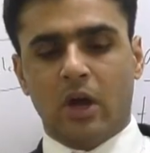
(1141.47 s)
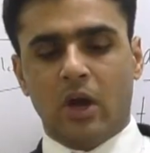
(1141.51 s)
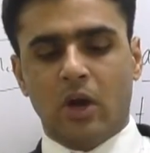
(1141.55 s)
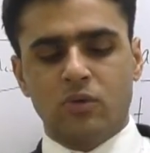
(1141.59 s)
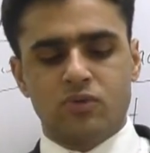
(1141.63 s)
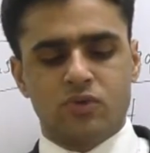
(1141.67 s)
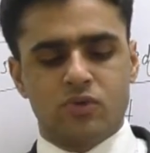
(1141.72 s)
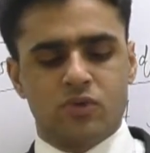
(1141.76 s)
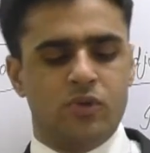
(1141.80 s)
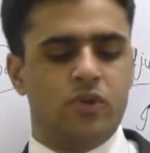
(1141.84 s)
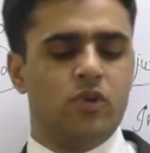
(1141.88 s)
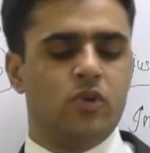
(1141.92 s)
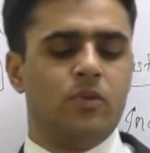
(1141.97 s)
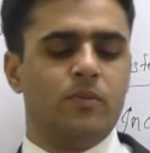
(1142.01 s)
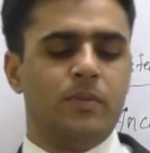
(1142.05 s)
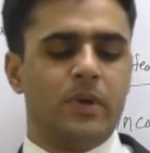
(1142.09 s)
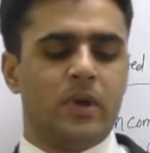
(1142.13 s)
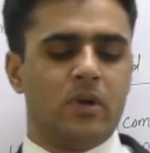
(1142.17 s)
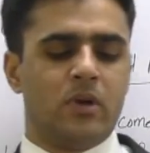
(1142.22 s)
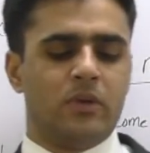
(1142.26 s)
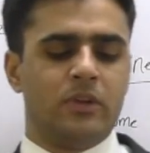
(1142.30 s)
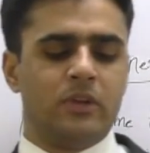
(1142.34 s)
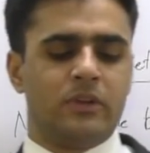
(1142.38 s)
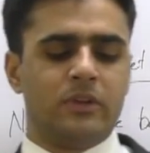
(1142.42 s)
it out to
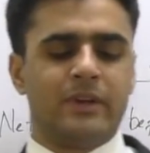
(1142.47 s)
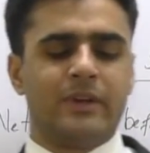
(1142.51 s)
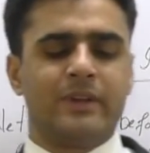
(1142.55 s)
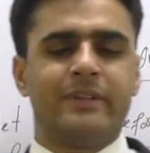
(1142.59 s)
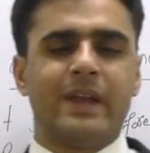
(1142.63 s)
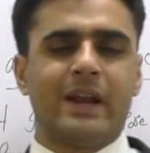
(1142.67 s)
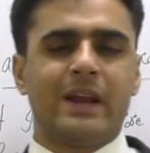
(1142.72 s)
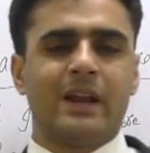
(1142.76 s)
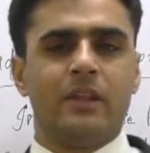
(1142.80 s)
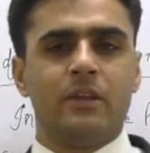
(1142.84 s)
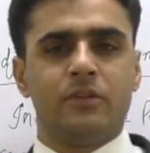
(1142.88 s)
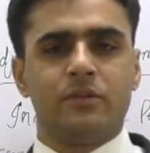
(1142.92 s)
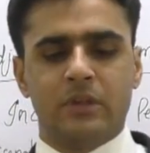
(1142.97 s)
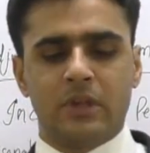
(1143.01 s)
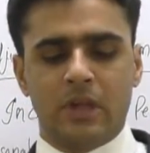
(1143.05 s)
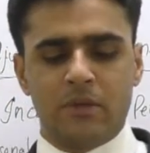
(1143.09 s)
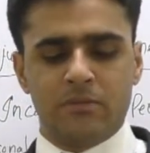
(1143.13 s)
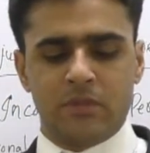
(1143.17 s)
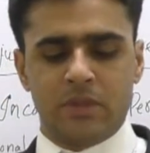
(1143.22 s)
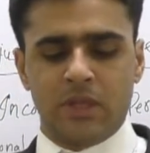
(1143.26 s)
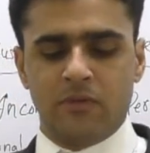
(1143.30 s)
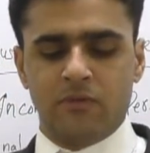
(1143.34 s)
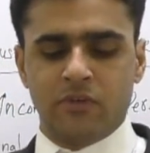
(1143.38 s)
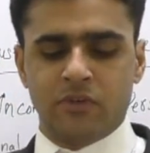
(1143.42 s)
you, because it is exactly the
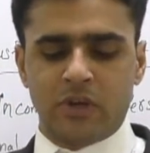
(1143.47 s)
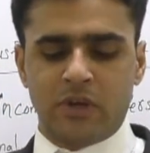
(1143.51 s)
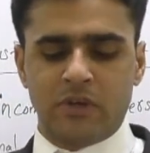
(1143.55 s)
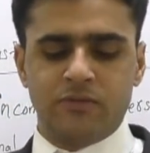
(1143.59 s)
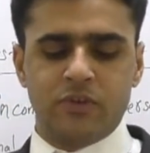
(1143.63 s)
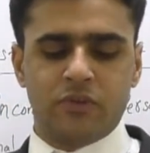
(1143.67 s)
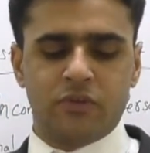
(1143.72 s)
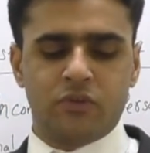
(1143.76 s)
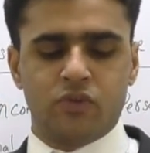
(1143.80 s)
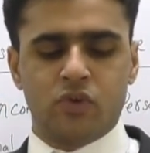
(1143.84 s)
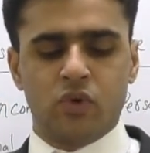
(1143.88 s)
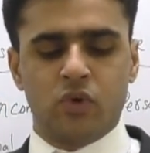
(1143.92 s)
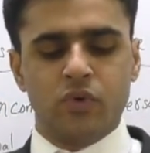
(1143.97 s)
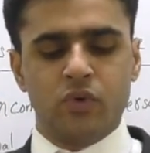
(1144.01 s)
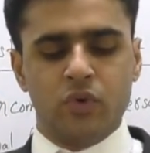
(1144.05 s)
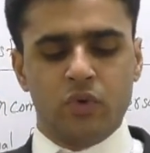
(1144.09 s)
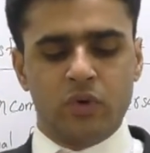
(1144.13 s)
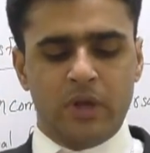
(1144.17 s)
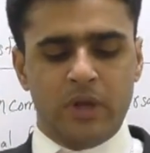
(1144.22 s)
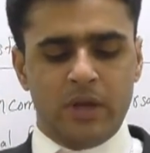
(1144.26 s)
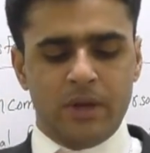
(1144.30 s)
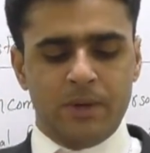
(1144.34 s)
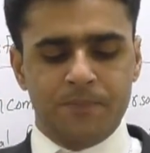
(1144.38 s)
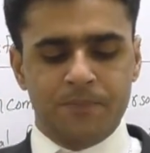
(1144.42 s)
same thing which I've just
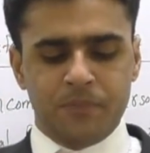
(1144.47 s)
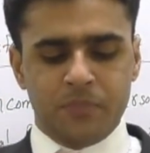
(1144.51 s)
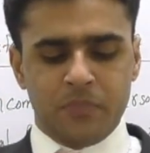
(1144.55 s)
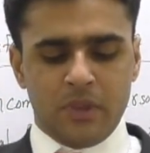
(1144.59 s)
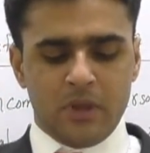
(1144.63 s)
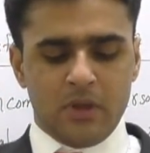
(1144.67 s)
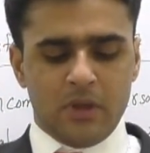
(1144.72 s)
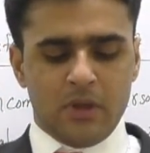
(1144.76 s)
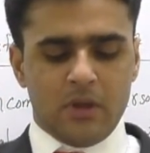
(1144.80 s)
shown you here.